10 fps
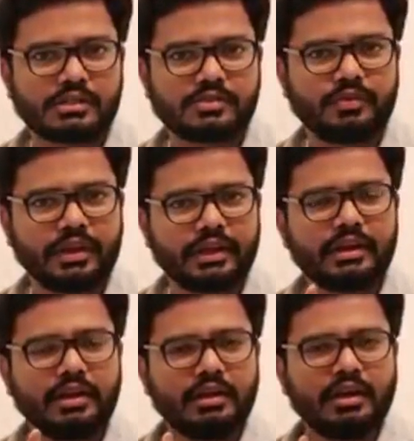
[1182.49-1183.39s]
We need
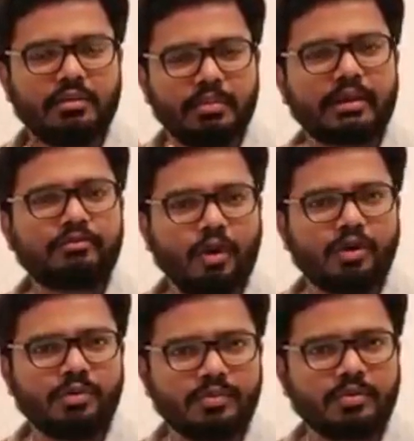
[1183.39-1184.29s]
blood volume
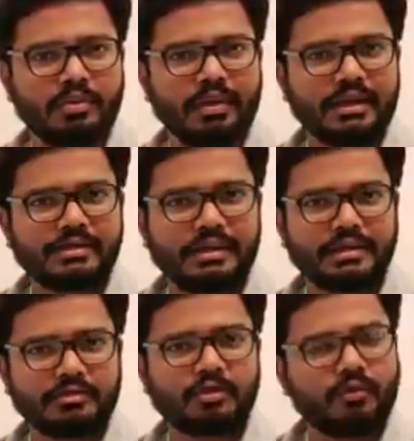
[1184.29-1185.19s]
to be maintained.
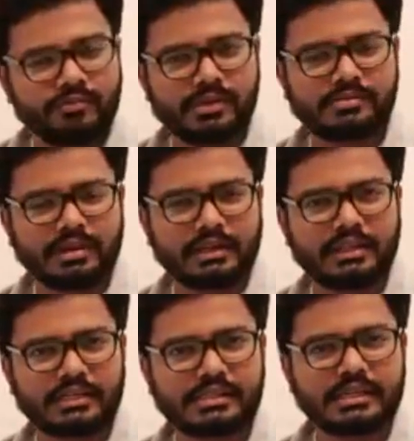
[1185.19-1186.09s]
So obviously that's
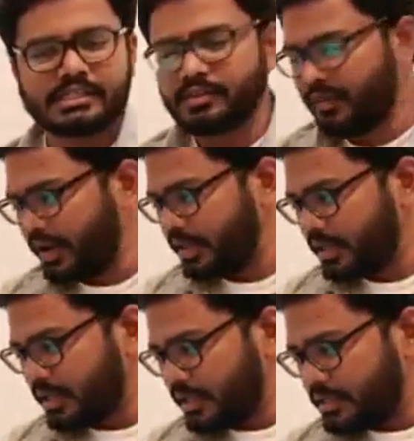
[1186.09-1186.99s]
the reason why
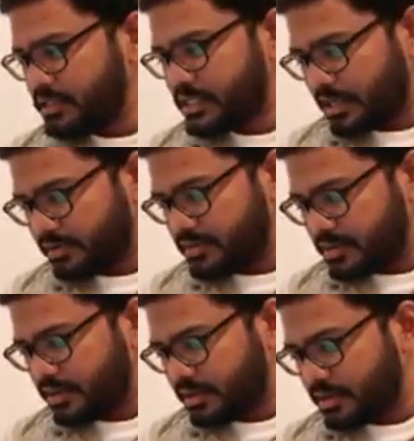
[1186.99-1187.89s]
GS, uh,
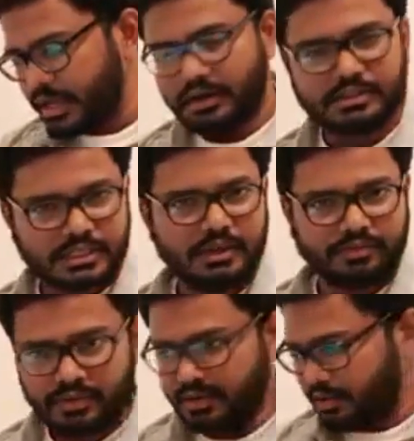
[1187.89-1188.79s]
yeah,
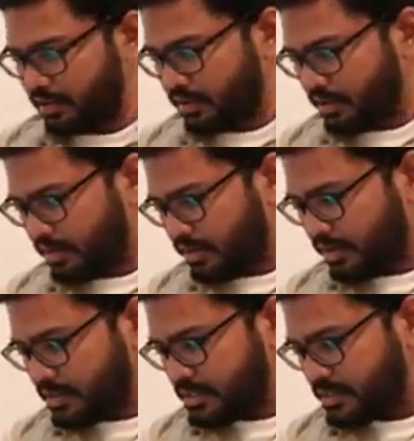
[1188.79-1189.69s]
GFR
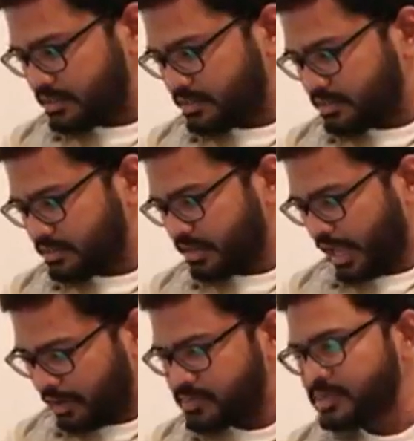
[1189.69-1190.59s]
ceases.
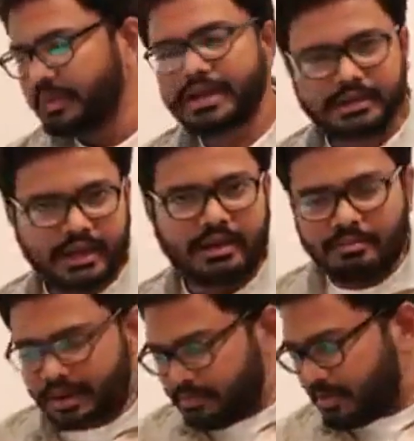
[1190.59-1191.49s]
Helps in maintaining
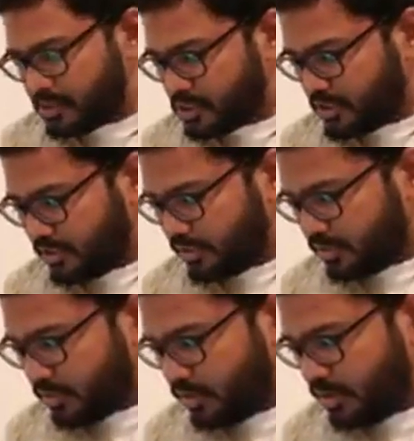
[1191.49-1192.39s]
blood pressure,
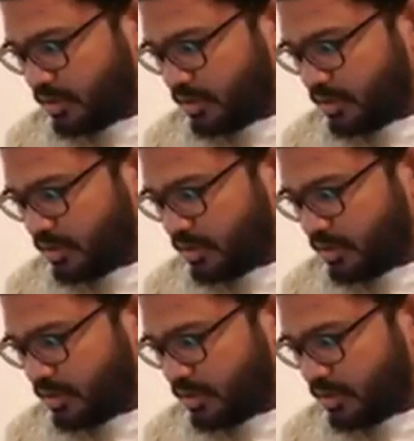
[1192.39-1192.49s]
good.